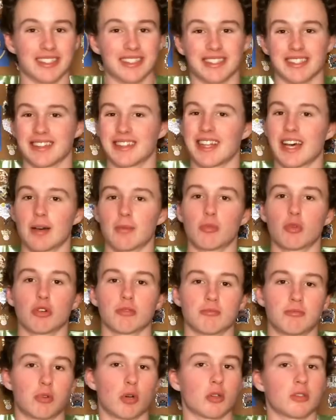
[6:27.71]
It's a lot more
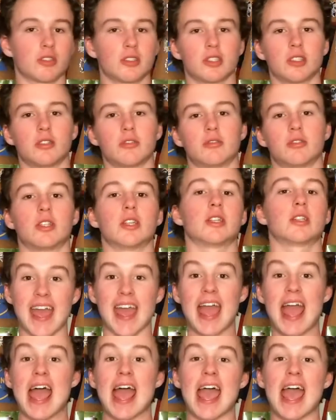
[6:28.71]
important than you think.